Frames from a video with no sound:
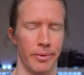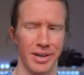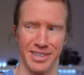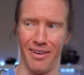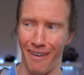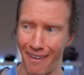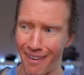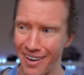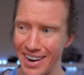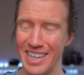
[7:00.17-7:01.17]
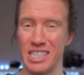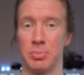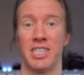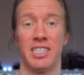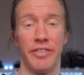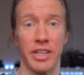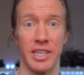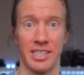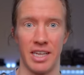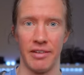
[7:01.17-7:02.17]
whereas R is specifically
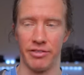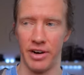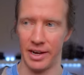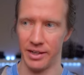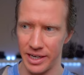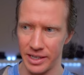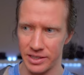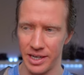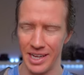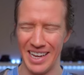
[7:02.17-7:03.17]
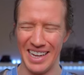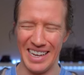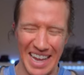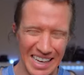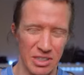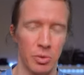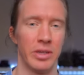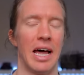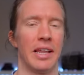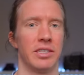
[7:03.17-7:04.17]
designed for analytics and can't do a
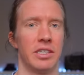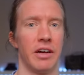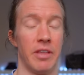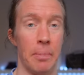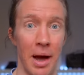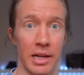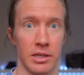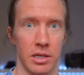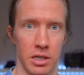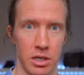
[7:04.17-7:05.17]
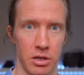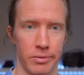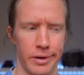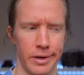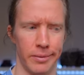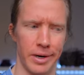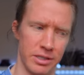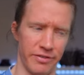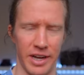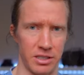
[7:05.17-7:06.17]
lot of the stuff that Python can do, whereas
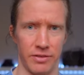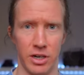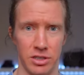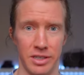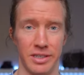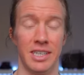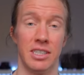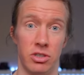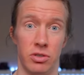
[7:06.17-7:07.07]
the vice versa is